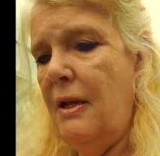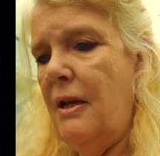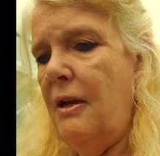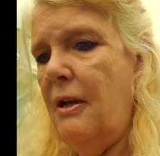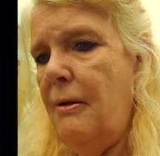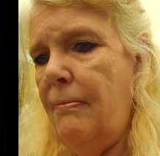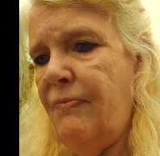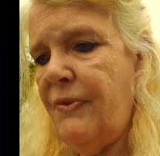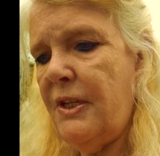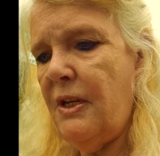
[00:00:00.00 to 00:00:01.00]
um,
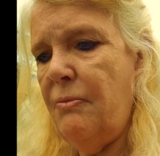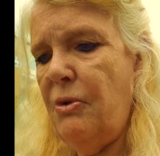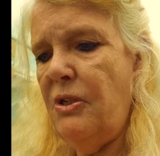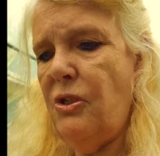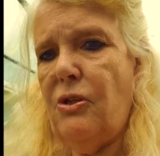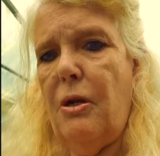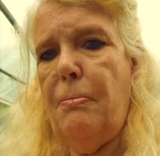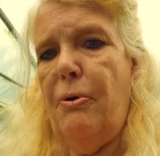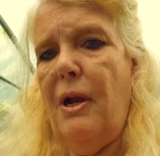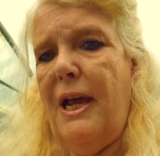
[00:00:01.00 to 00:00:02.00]
and we're just going to
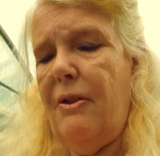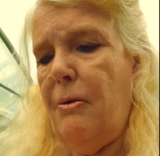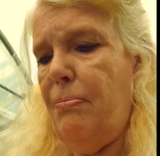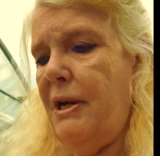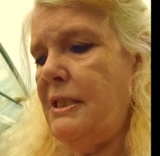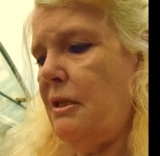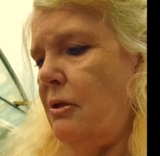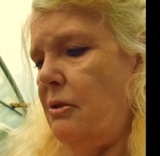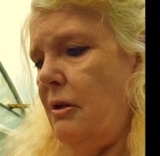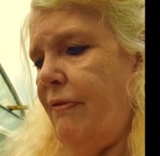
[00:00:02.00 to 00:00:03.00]
pull out the
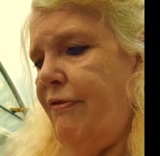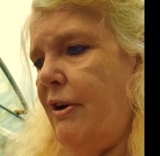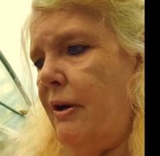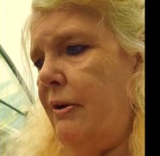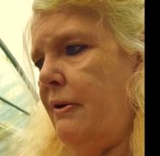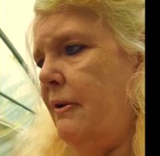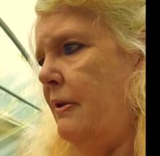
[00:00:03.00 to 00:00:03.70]
brassicas at the front,